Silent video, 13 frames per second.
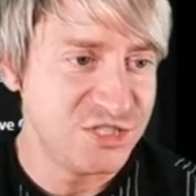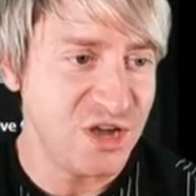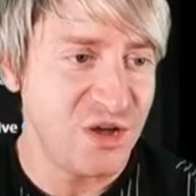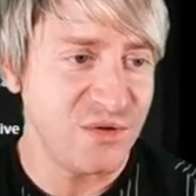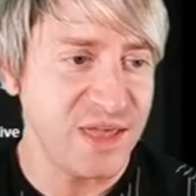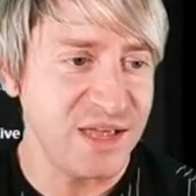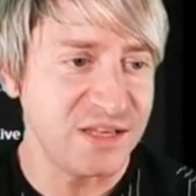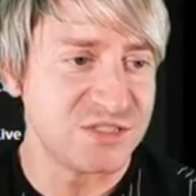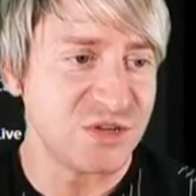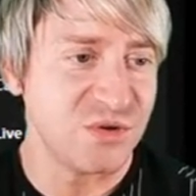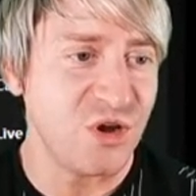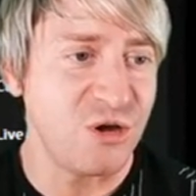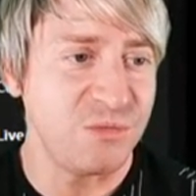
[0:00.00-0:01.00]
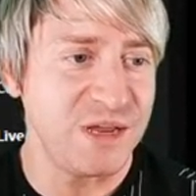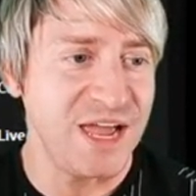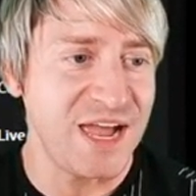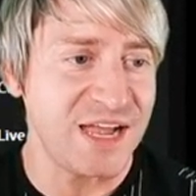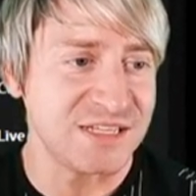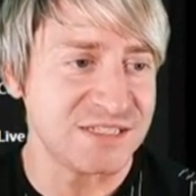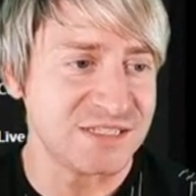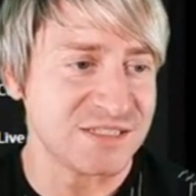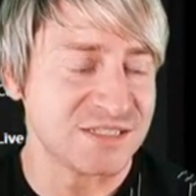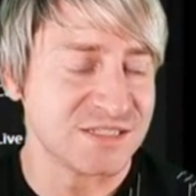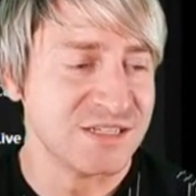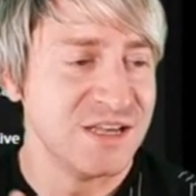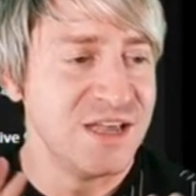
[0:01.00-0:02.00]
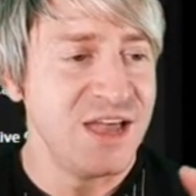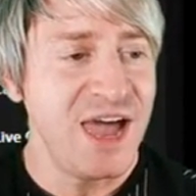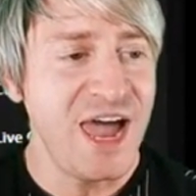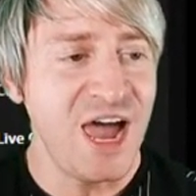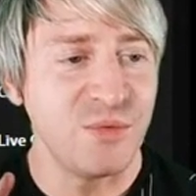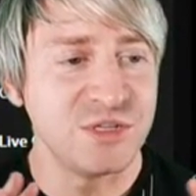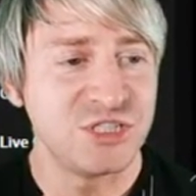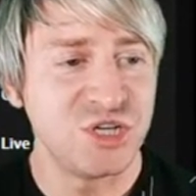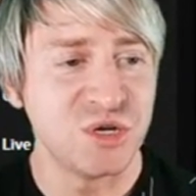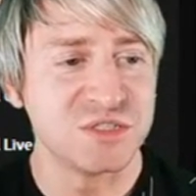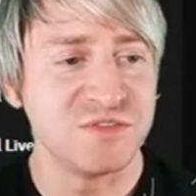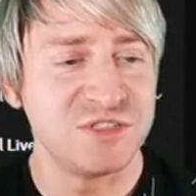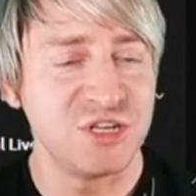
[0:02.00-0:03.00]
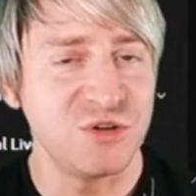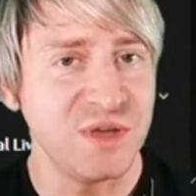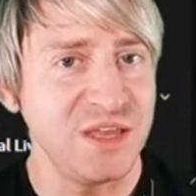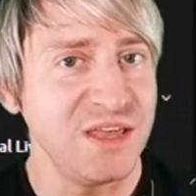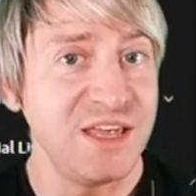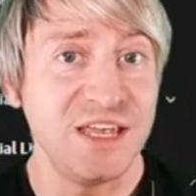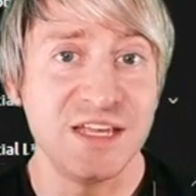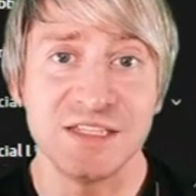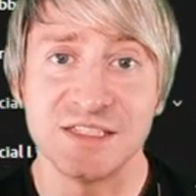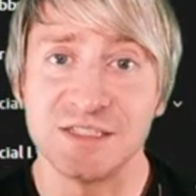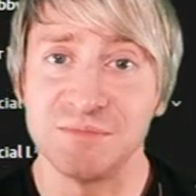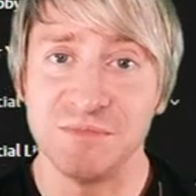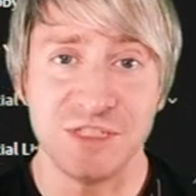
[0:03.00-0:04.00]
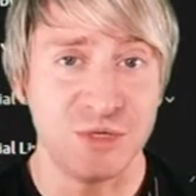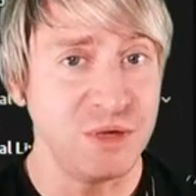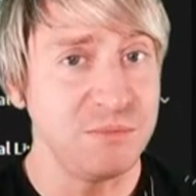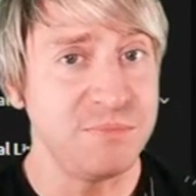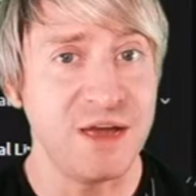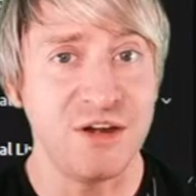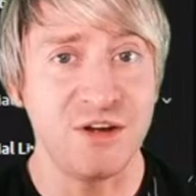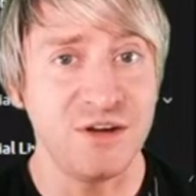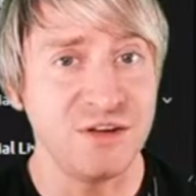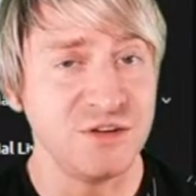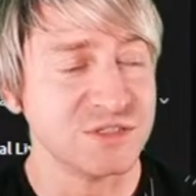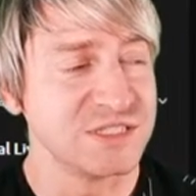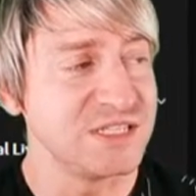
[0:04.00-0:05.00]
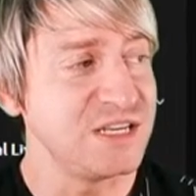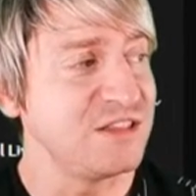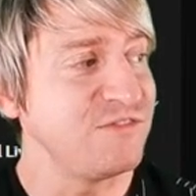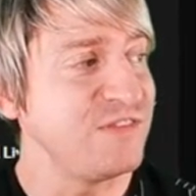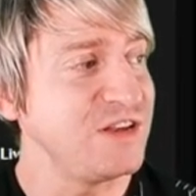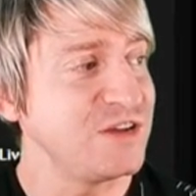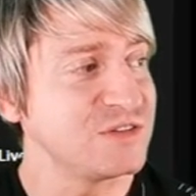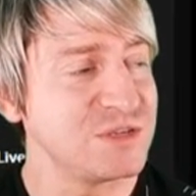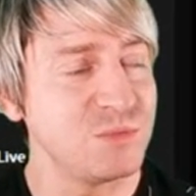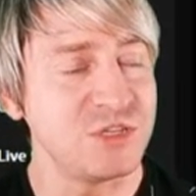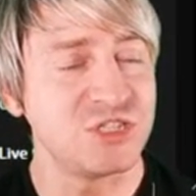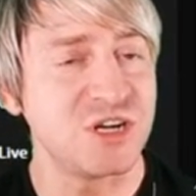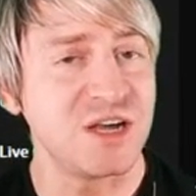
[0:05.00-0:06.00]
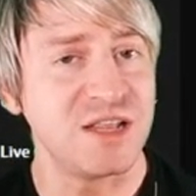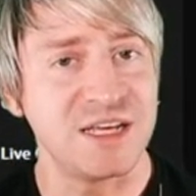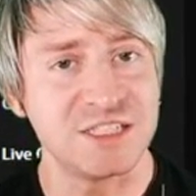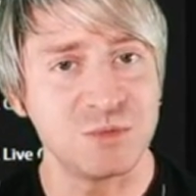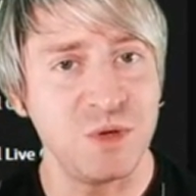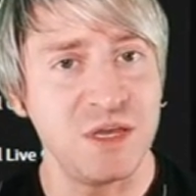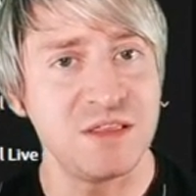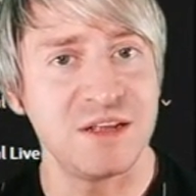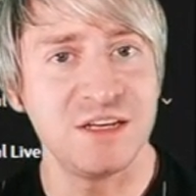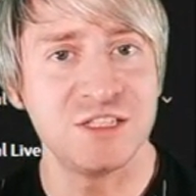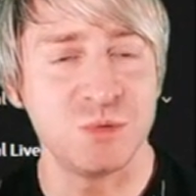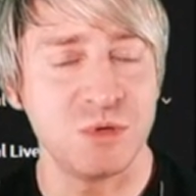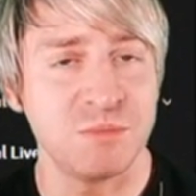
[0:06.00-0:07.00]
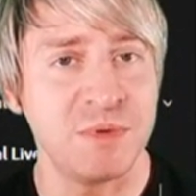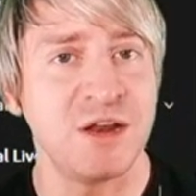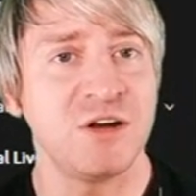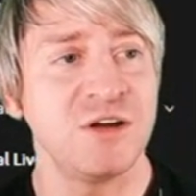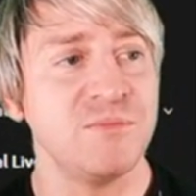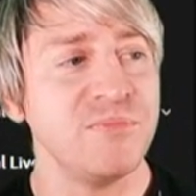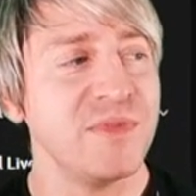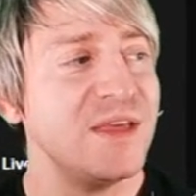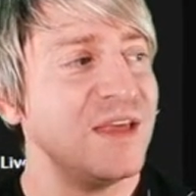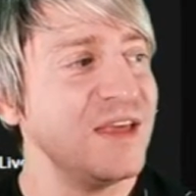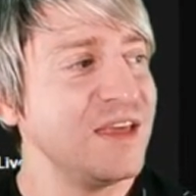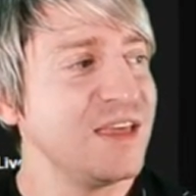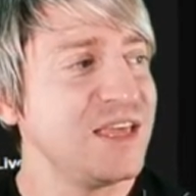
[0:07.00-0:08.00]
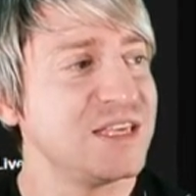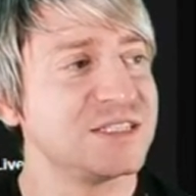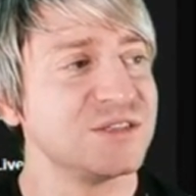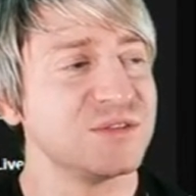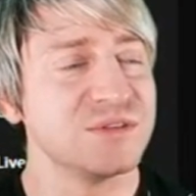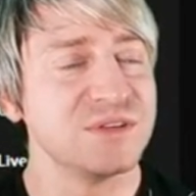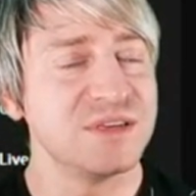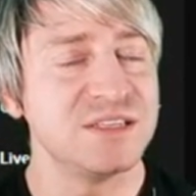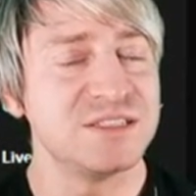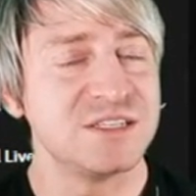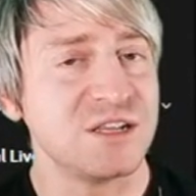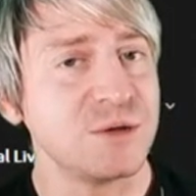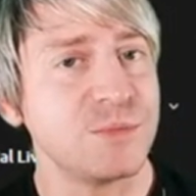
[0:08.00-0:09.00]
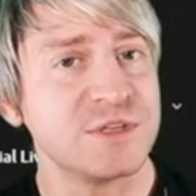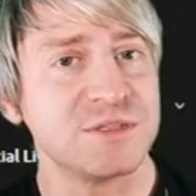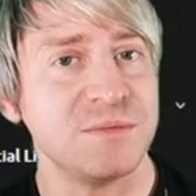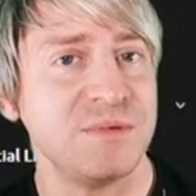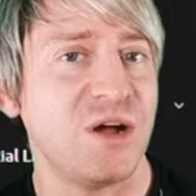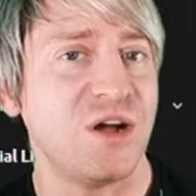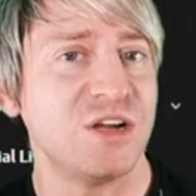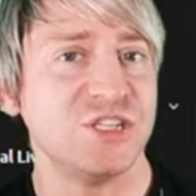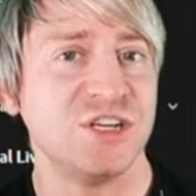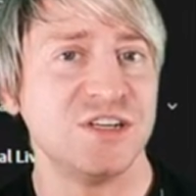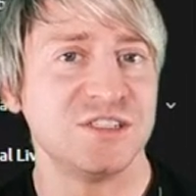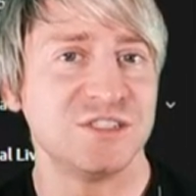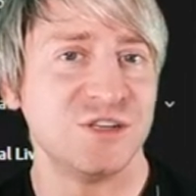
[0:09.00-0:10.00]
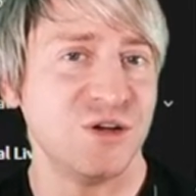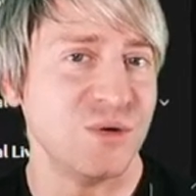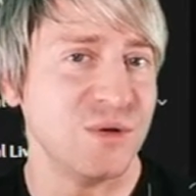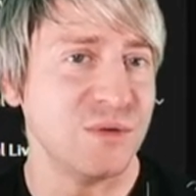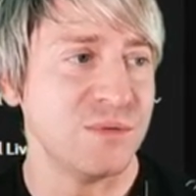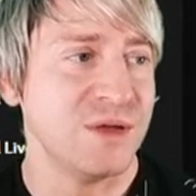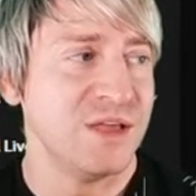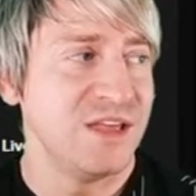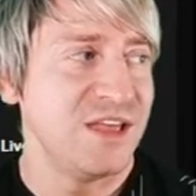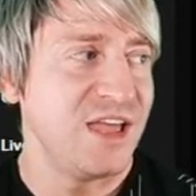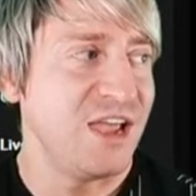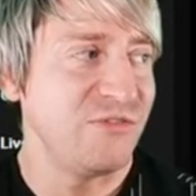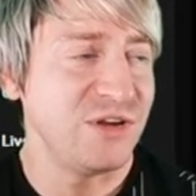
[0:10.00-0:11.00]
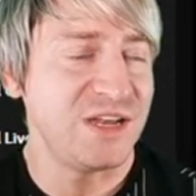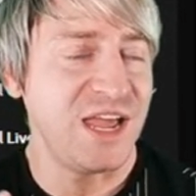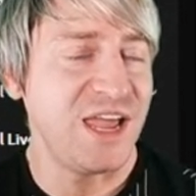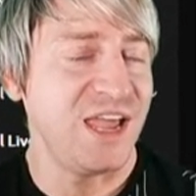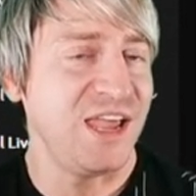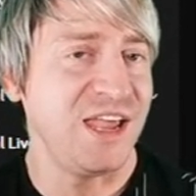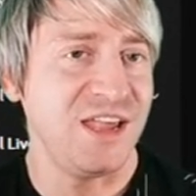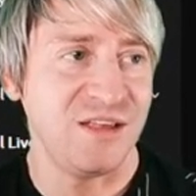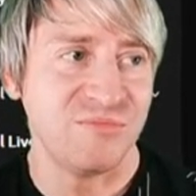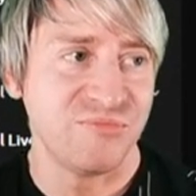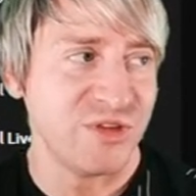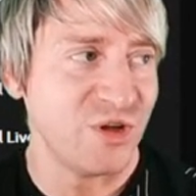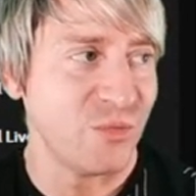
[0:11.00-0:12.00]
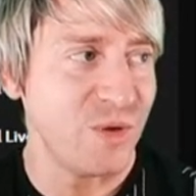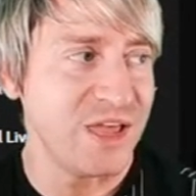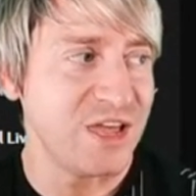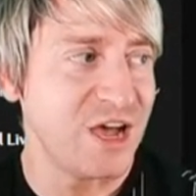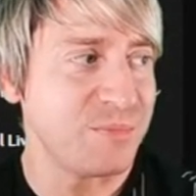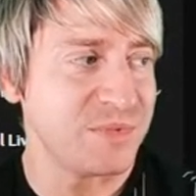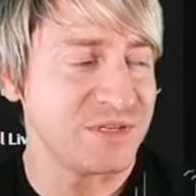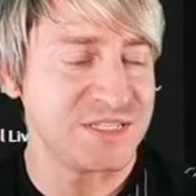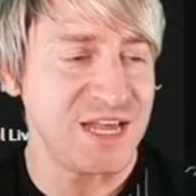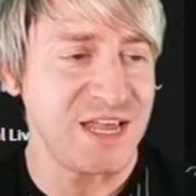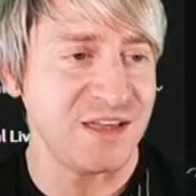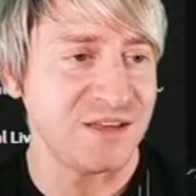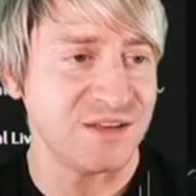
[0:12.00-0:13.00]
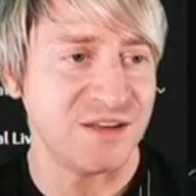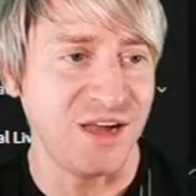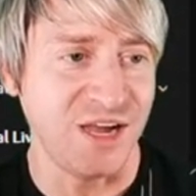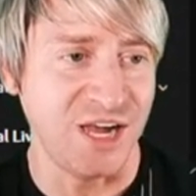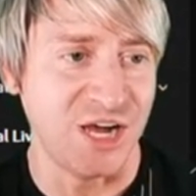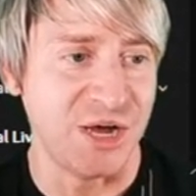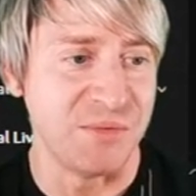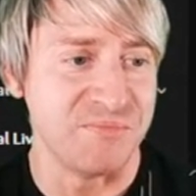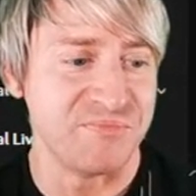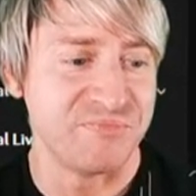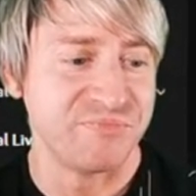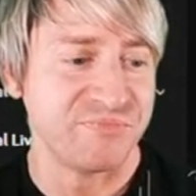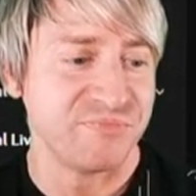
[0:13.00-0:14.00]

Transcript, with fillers: Okay, so Harmony asks, how is Joseph doing? He's doing better. You'll see in the videos that we shot last week that he's doing better. He still is dealing with some nausea, so every day he'll wake up and take um,